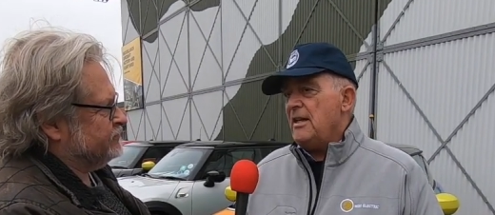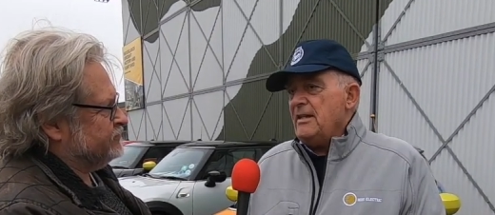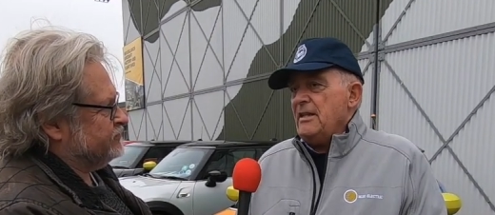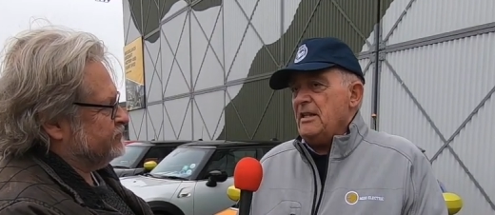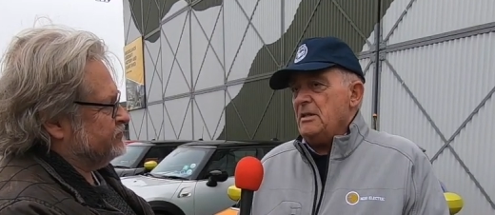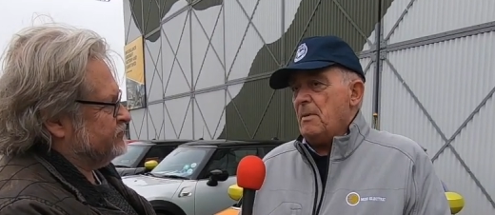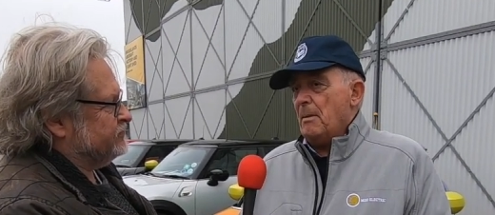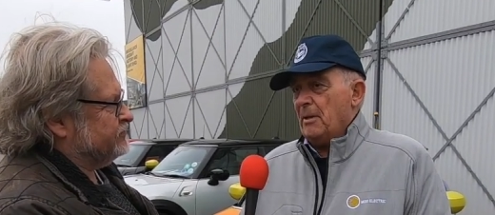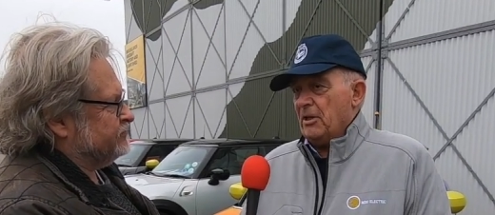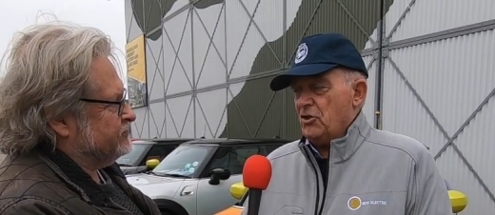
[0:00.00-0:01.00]
Speaker 1: need to
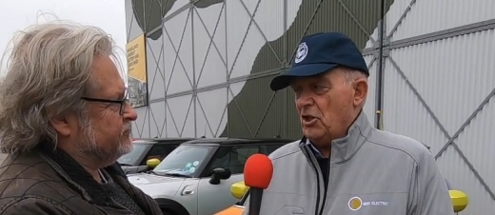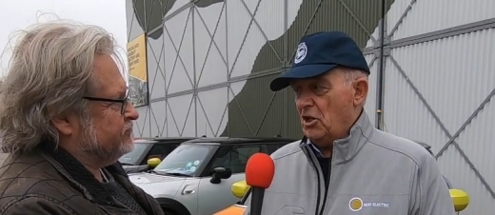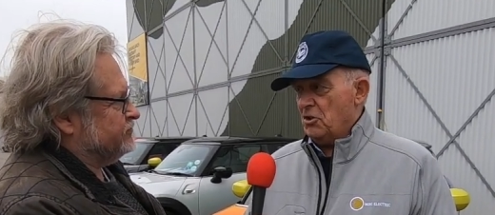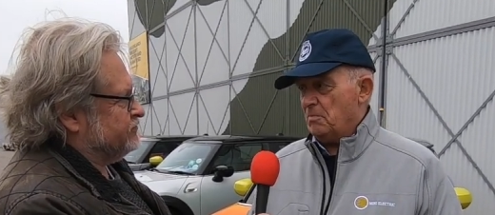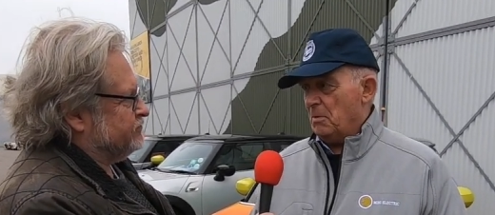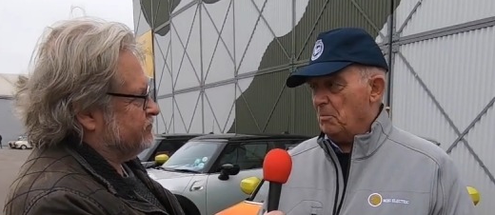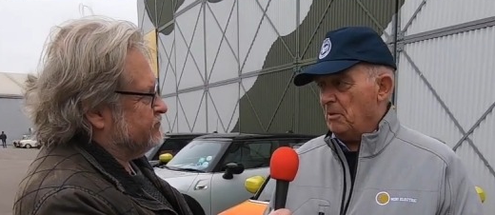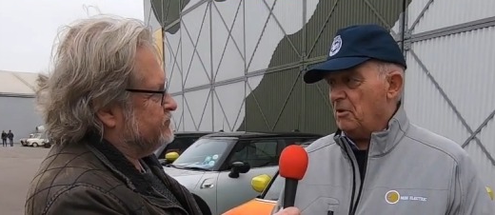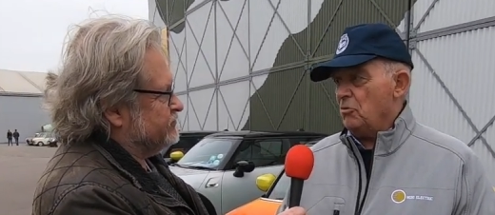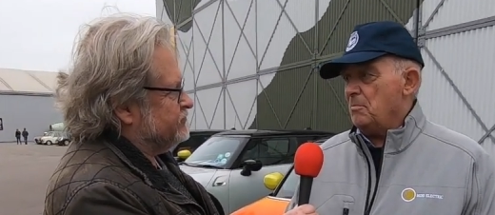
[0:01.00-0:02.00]
public charge, but
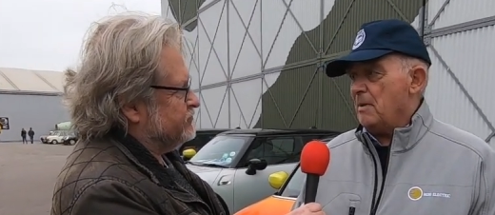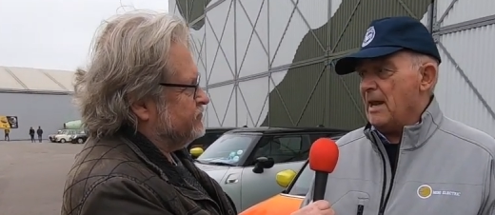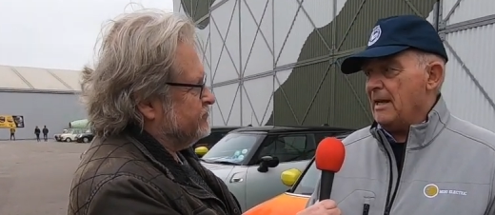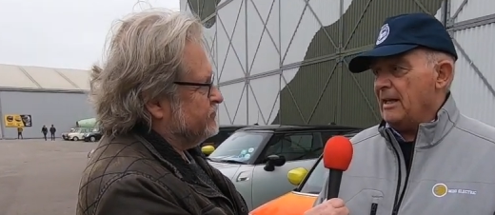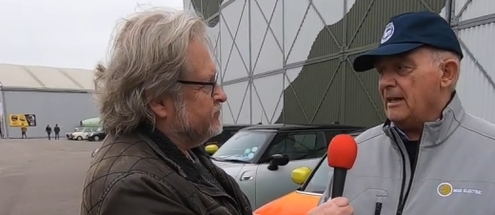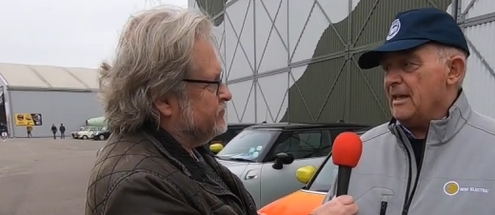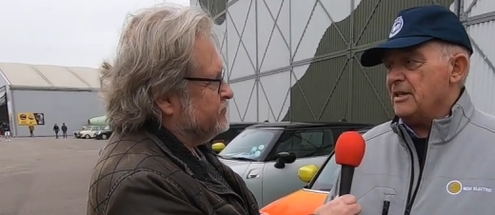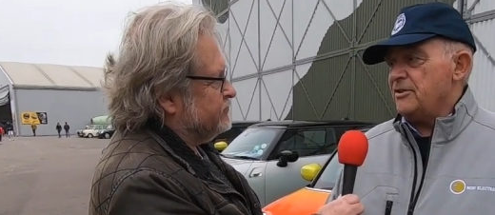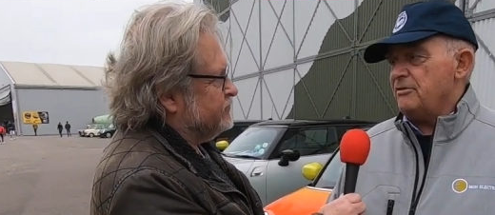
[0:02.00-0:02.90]
with good planning, that's